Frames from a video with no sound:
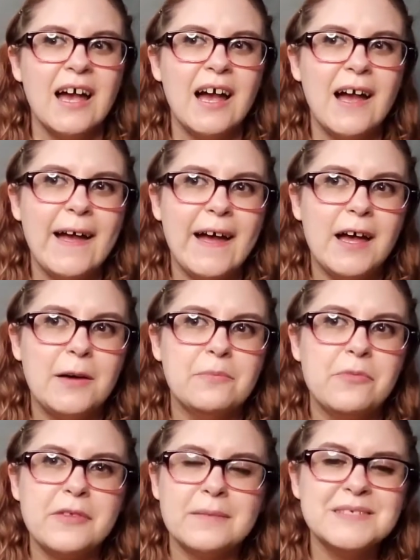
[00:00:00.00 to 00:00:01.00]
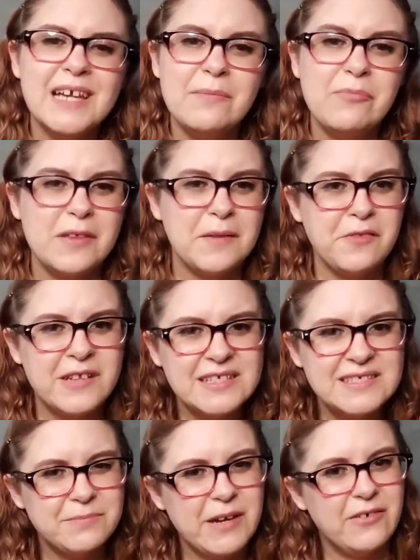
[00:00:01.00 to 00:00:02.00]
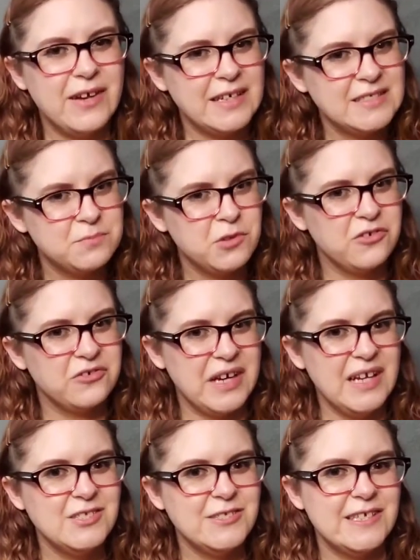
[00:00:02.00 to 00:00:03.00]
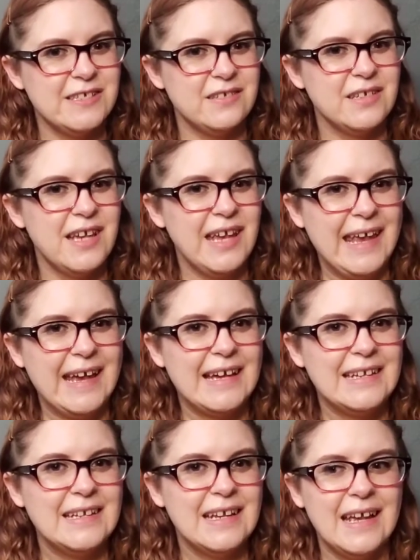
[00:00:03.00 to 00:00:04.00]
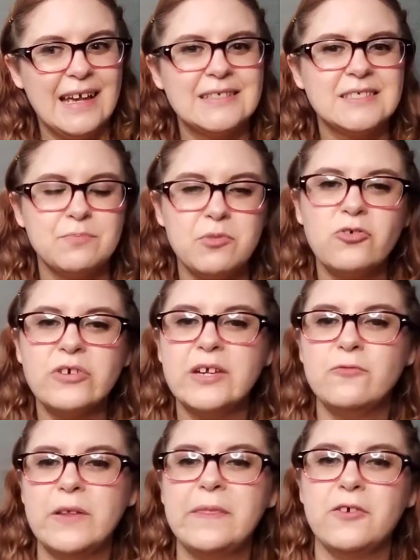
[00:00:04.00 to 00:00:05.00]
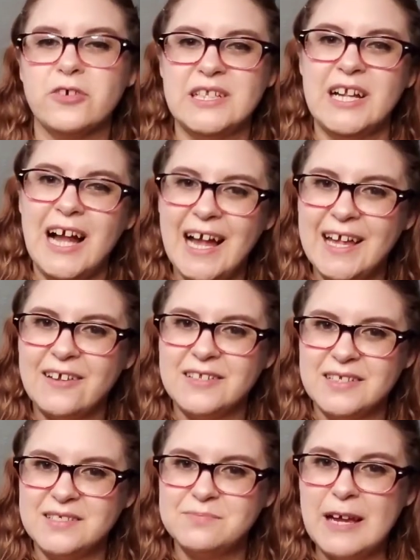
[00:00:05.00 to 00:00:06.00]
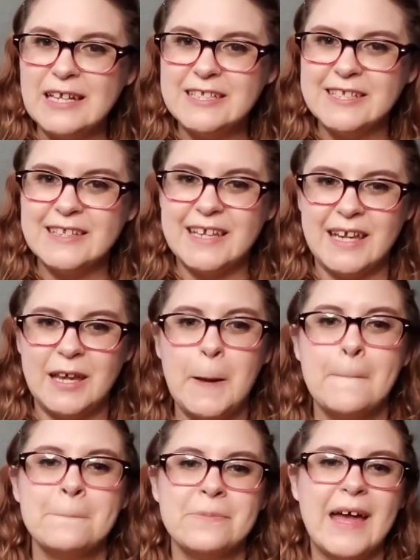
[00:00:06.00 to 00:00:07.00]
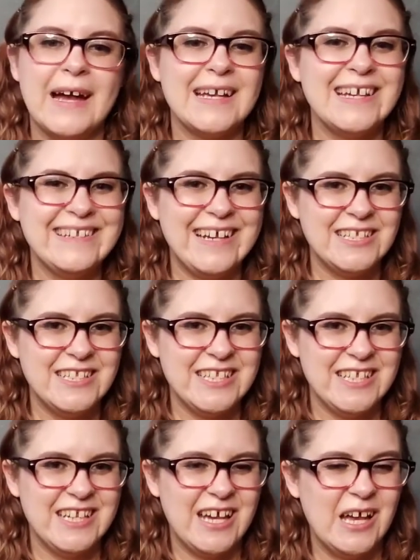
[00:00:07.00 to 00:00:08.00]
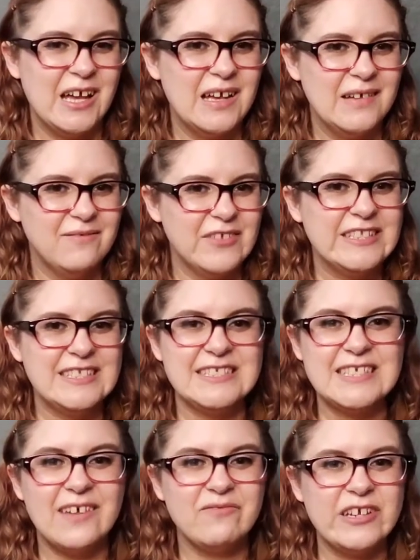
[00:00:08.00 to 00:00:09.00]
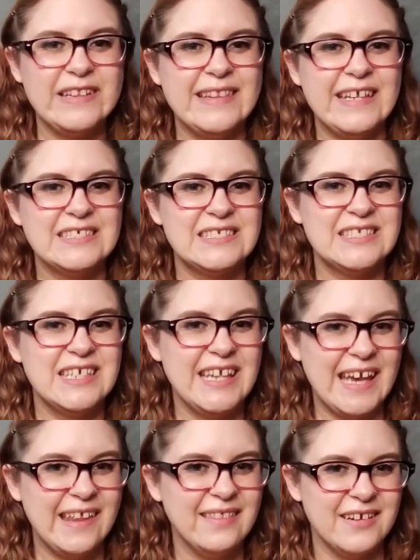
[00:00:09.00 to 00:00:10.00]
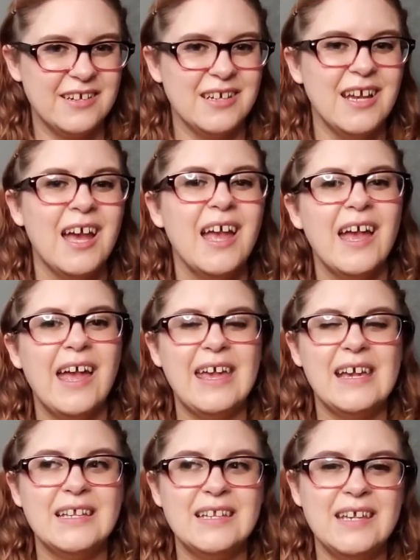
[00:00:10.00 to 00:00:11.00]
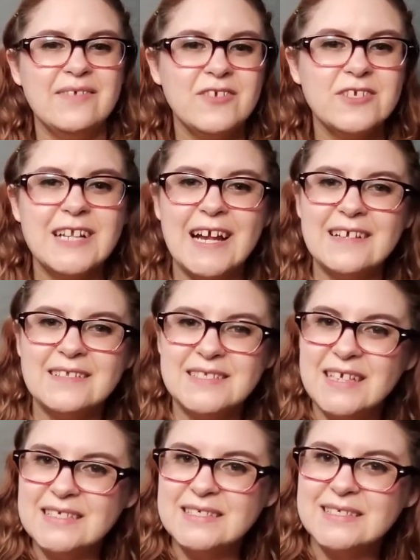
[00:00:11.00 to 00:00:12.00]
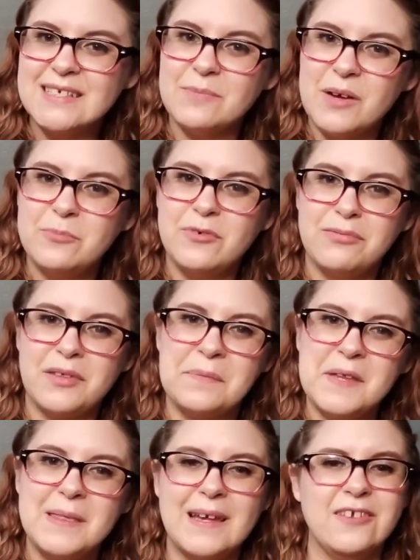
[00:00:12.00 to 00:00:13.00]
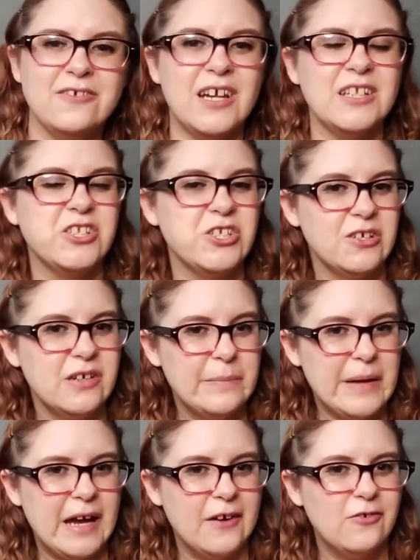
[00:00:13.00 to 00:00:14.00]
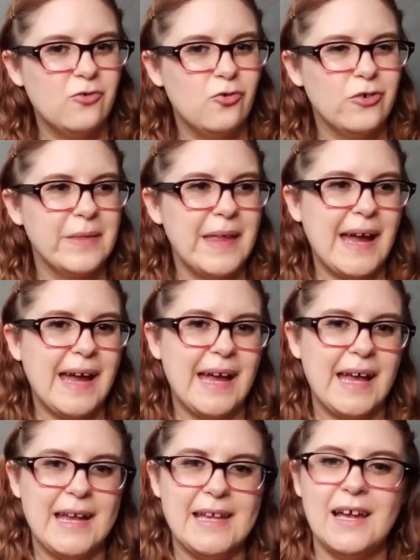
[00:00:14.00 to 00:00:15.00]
sometimes it's just about exploration and exploring with your child, especially that connection of discovering things together. And if your child does come up with something that you're not sure about, or that